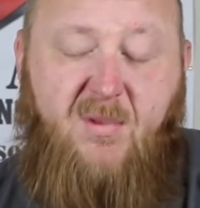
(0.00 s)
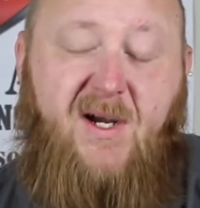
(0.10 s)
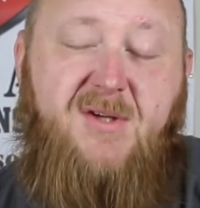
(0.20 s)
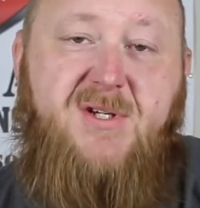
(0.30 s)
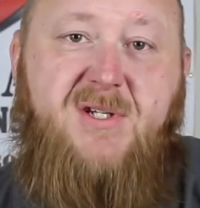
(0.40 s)

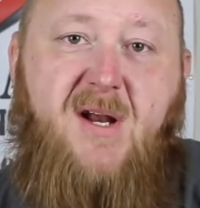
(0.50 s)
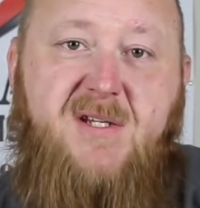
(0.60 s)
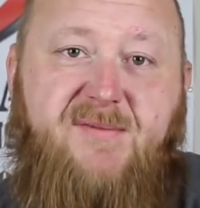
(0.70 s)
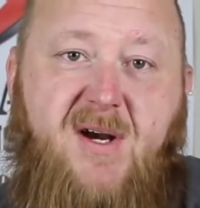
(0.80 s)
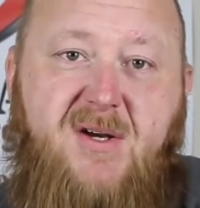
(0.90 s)
Brownells has gone
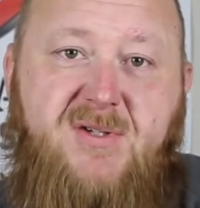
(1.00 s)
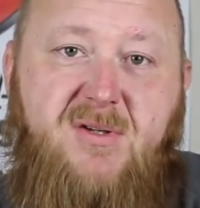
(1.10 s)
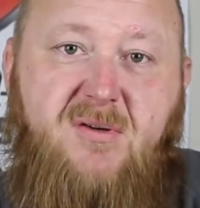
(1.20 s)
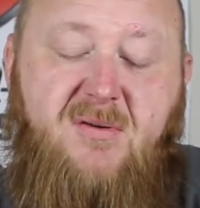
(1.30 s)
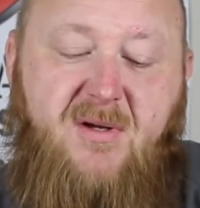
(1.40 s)
as far as
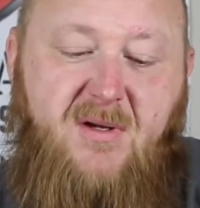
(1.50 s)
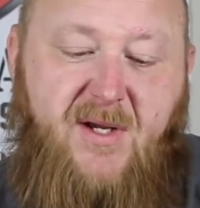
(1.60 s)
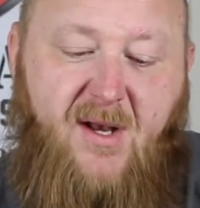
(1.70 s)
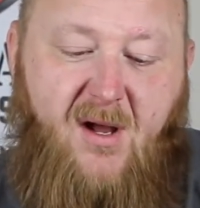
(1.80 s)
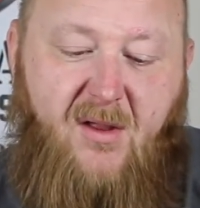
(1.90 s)
to
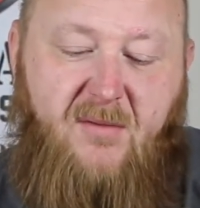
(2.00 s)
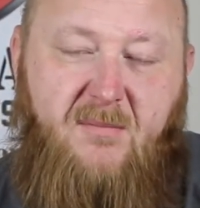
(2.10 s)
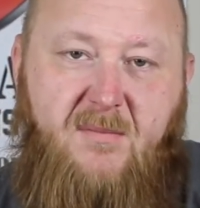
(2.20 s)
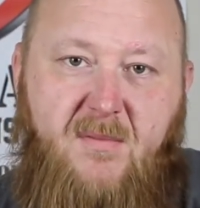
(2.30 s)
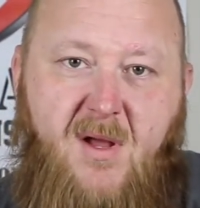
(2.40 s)
get all
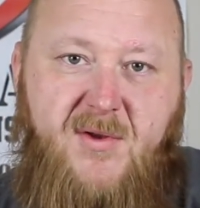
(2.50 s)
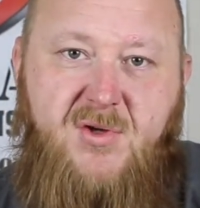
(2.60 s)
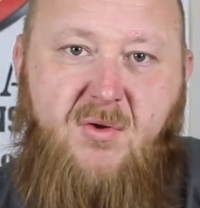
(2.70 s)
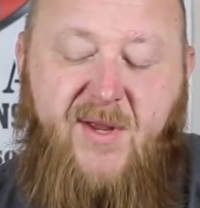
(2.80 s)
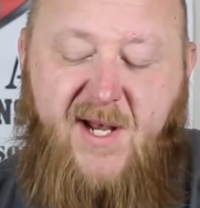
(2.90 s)
the
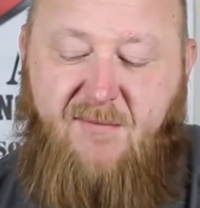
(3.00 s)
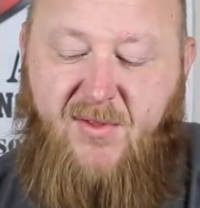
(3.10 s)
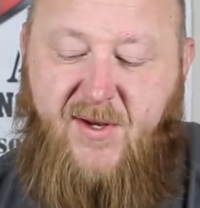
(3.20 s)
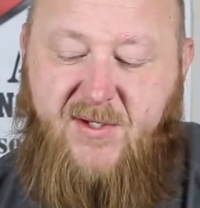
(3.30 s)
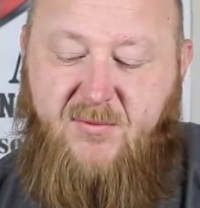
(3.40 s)
tooling and
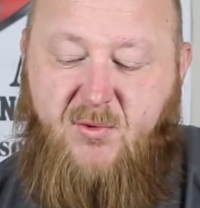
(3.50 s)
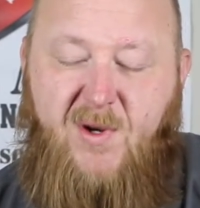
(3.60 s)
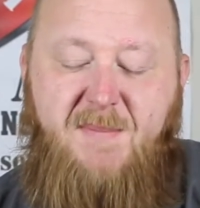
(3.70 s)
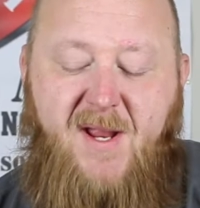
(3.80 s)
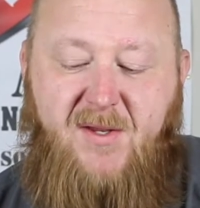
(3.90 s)
everything to
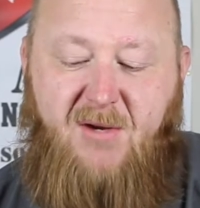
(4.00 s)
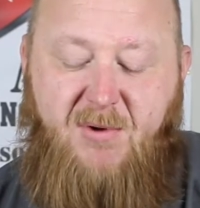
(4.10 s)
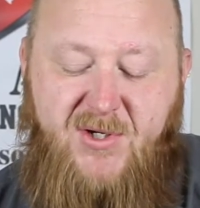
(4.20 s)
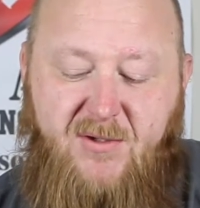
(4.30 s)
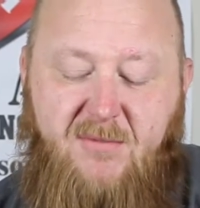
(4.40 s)
remake the
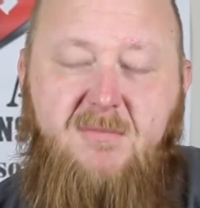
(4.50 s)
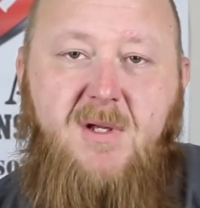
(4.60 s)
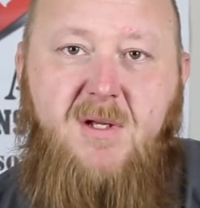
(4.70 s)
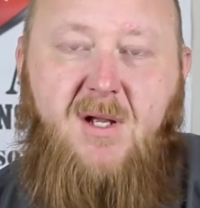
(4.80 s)
original